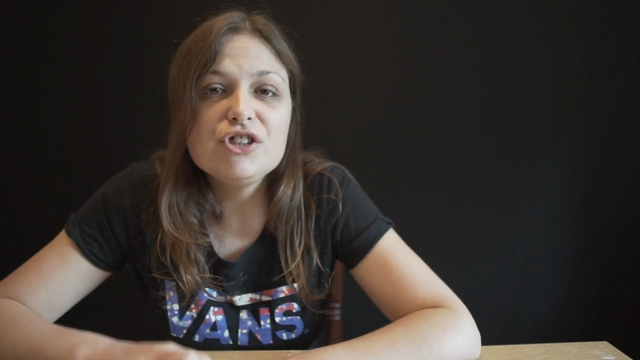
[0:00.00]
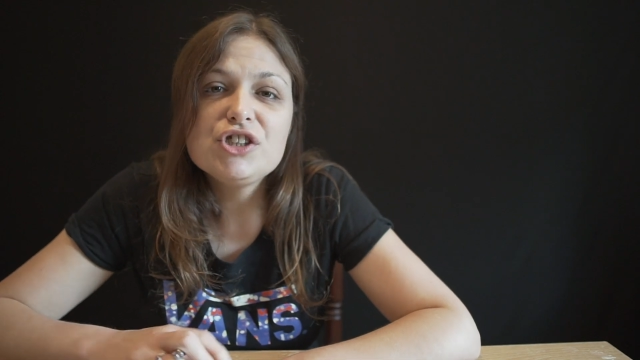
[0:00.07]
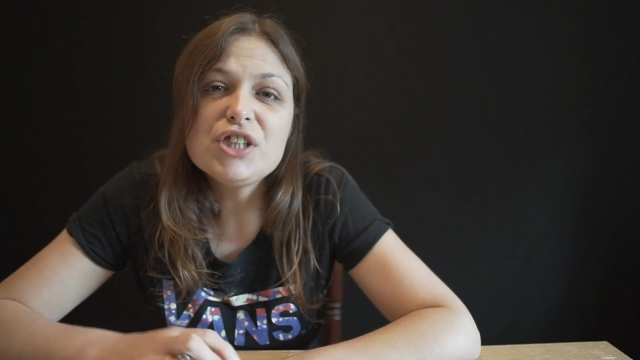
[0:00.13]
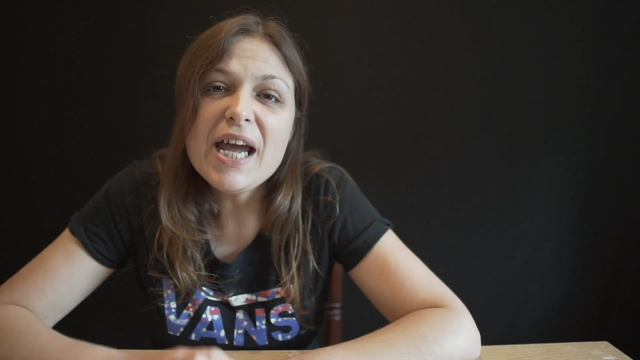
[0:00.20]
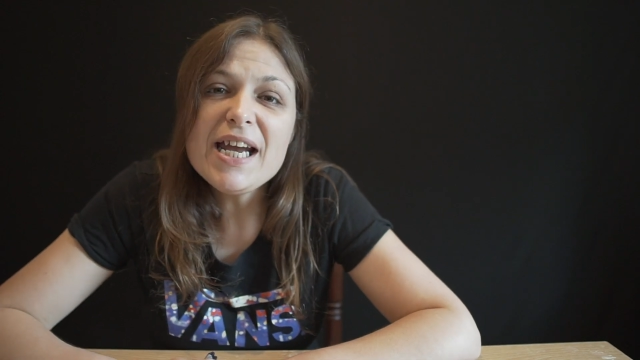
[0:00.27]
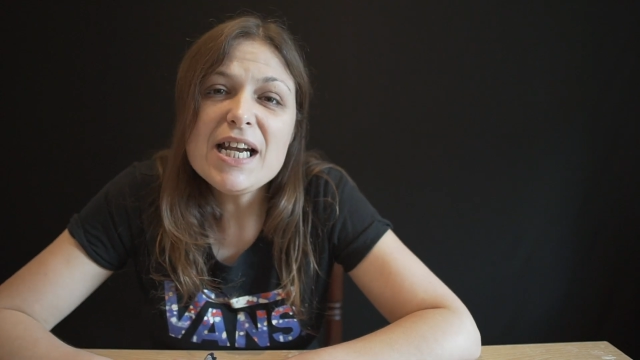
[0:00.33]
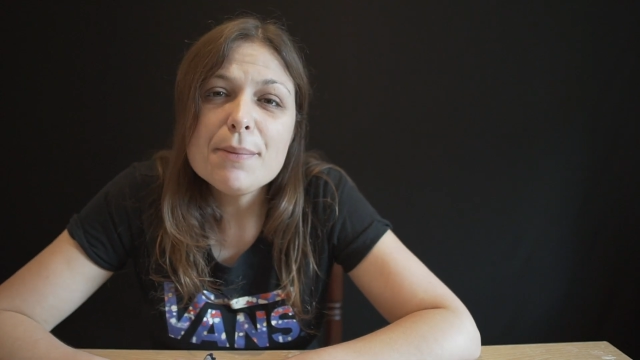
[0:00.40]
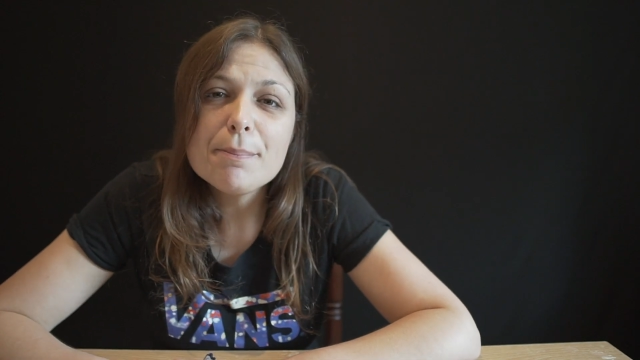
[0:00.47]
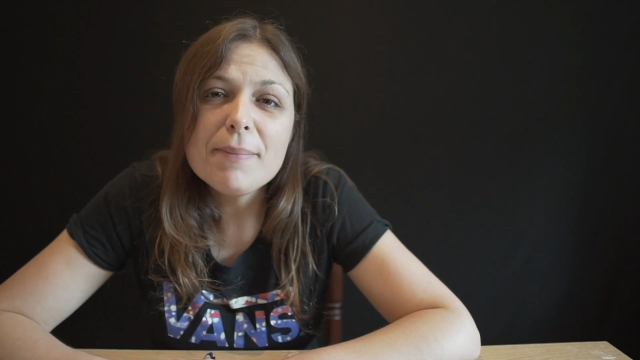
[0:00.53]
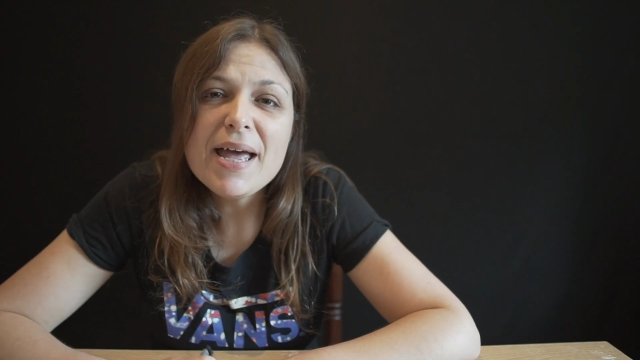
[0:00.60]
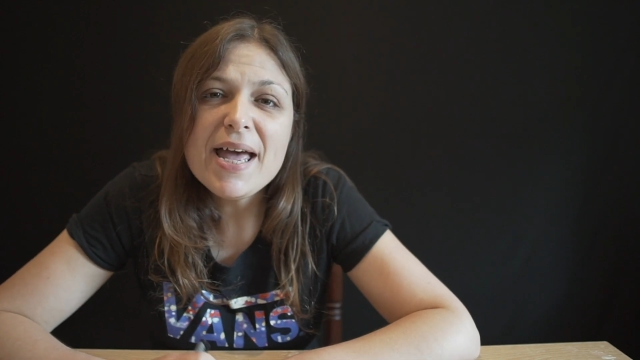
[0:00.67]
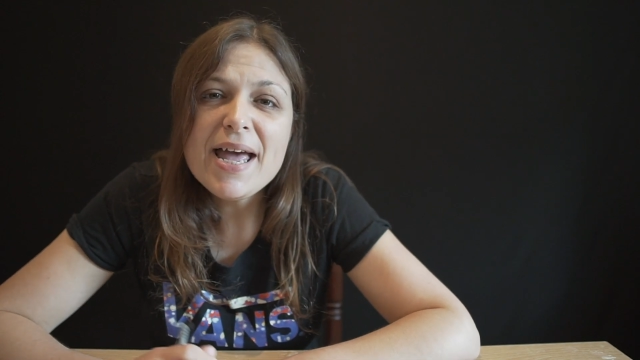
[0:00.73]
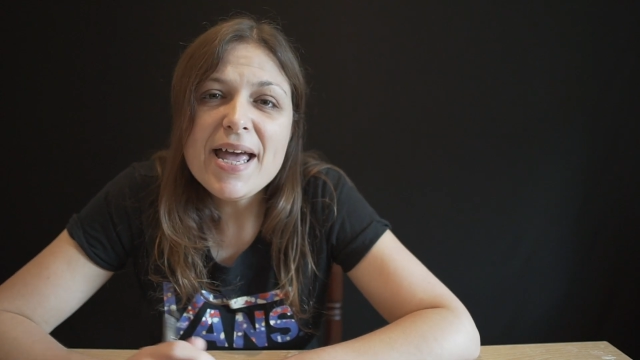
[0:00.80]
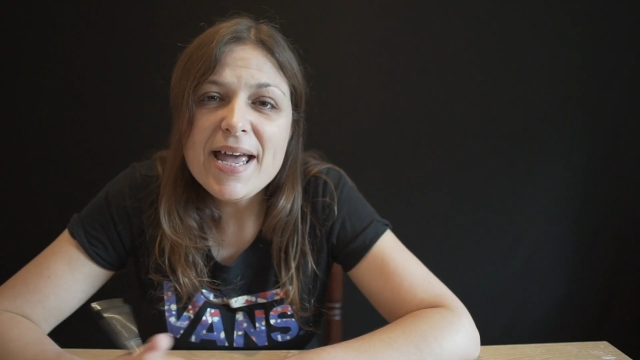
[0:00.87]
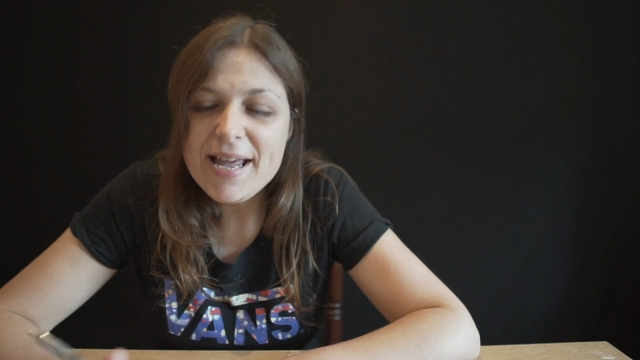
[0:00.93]
Shayla
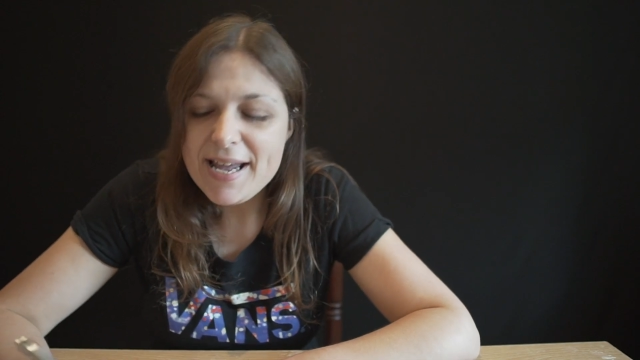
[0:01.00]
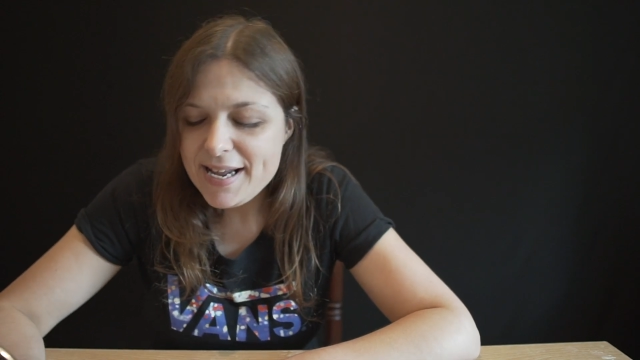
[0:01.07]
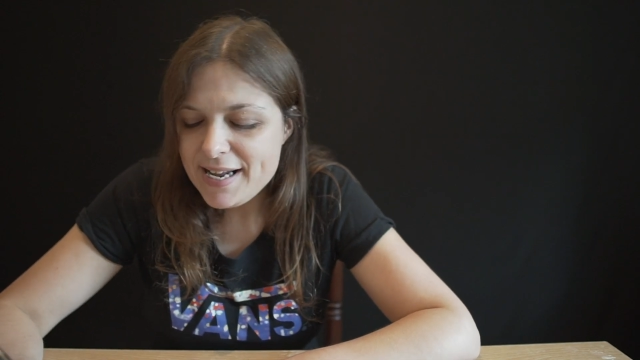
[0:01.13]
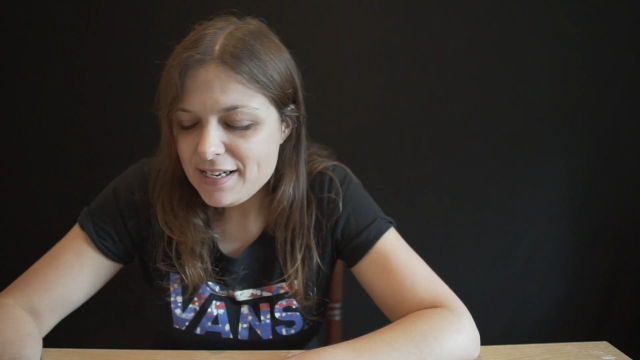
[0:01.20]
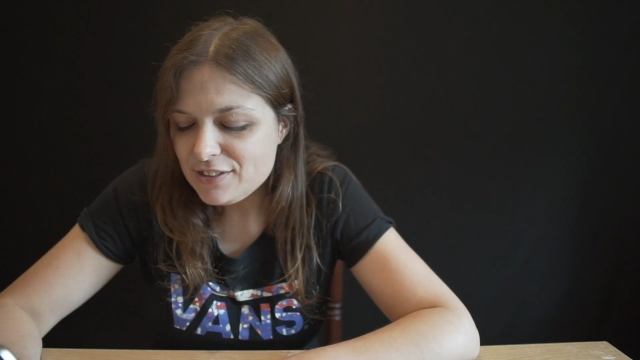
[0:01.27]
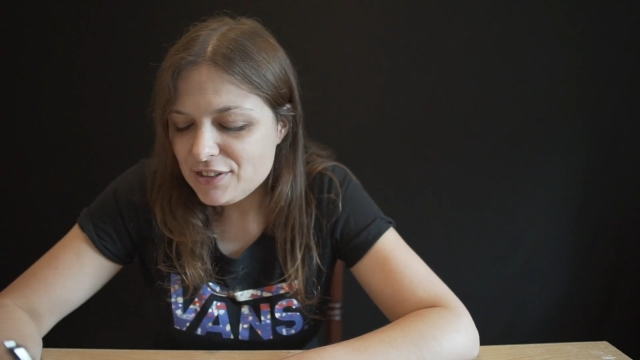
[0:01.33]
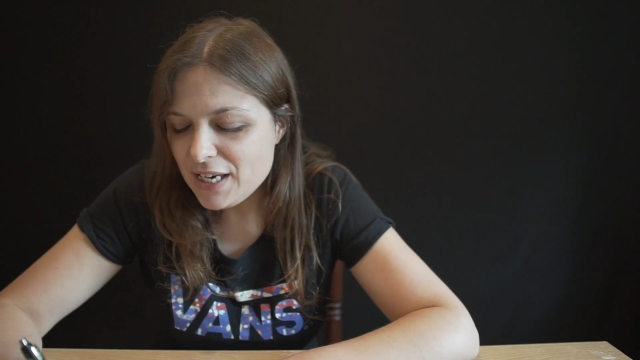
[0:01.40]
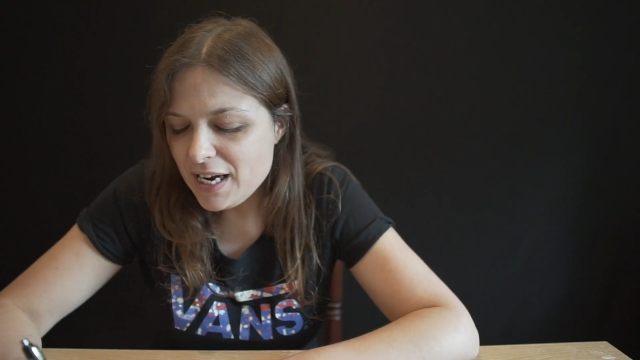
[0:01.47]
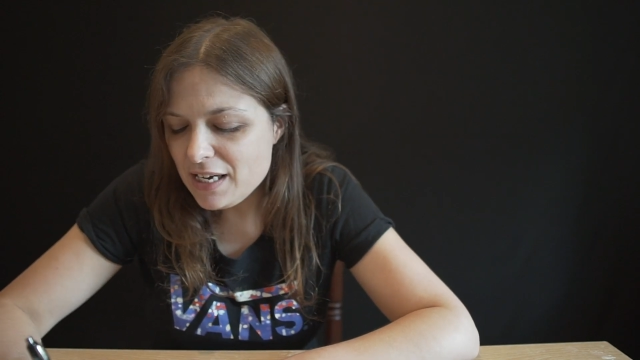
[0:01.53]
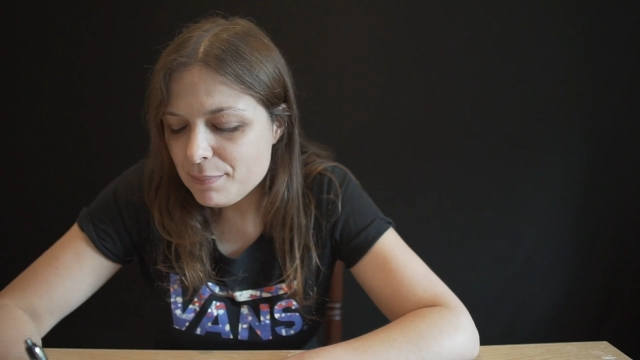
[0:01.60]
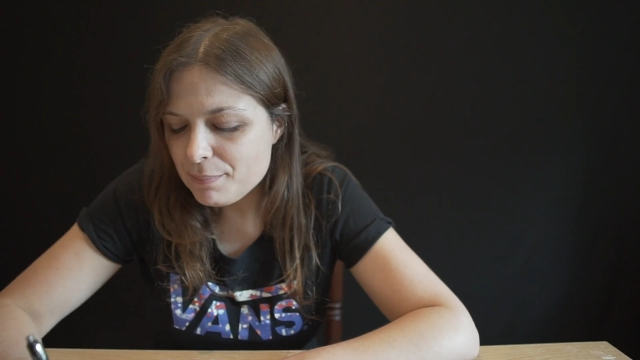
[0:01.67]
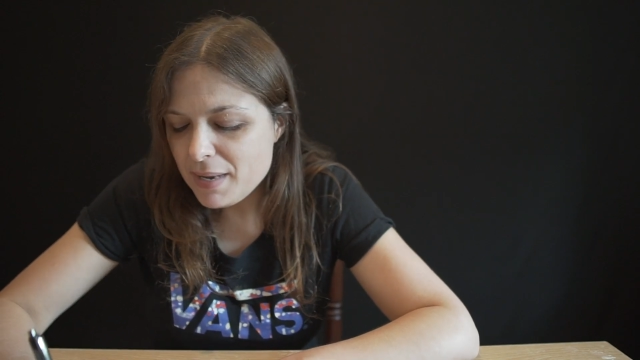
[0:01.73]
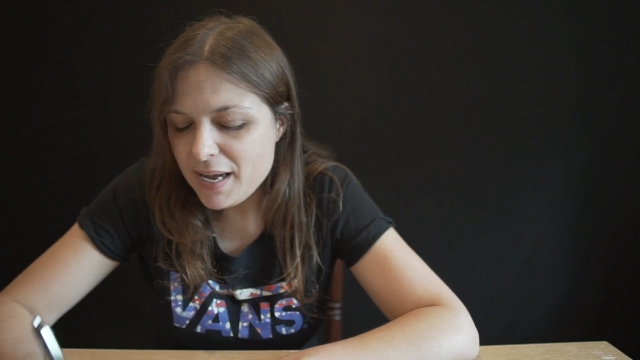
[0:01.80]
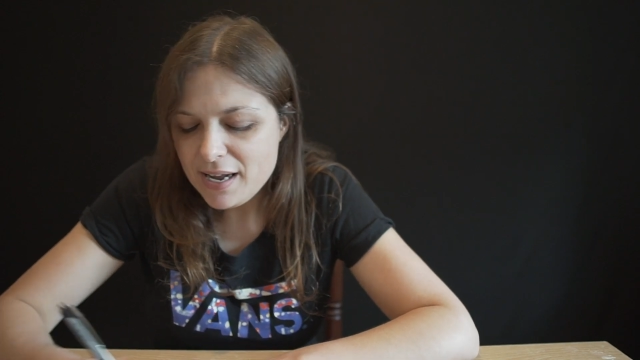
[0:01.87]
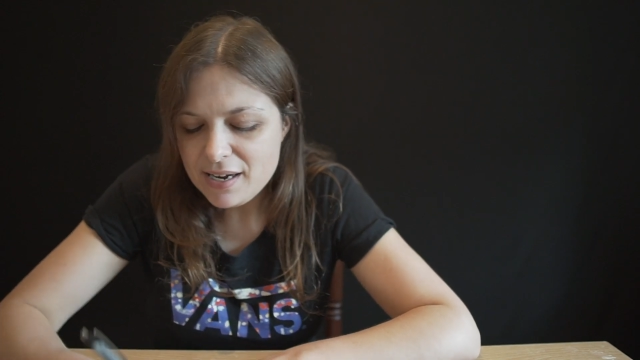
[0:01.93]
May,
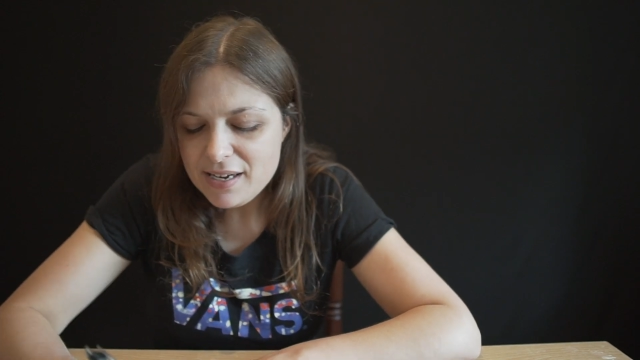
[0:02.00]
Shayla May,